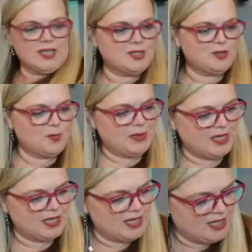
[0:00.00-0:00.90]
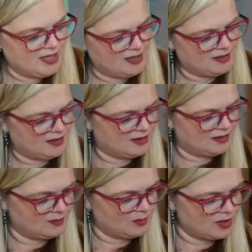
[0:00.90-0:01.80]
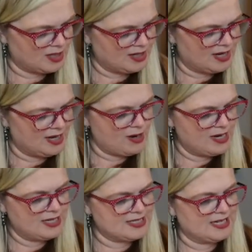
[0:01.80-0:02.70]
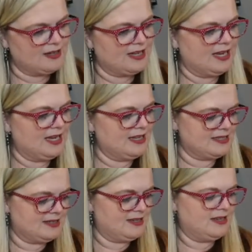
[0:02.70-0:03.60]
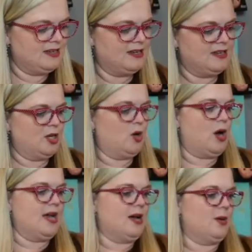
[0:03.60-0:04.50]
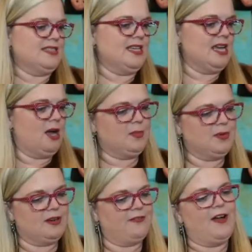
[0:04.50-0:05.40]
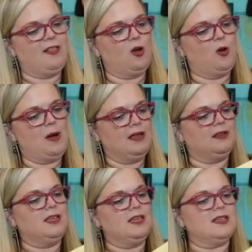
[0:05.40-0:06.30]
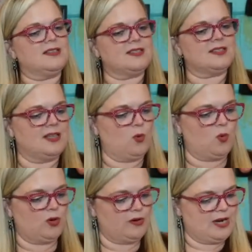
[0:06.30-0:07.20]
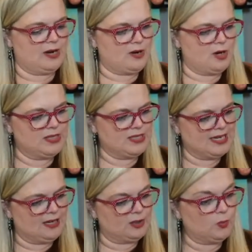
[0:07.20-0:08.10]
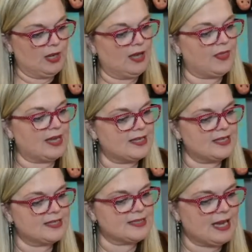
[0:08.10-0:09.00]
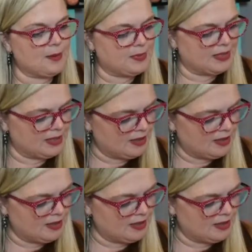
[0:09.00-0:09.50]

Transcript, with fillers: to be where did I write it down at? You know, I always say I'm going to follow my list in the order that I wrote it down. Well, that isn't happening.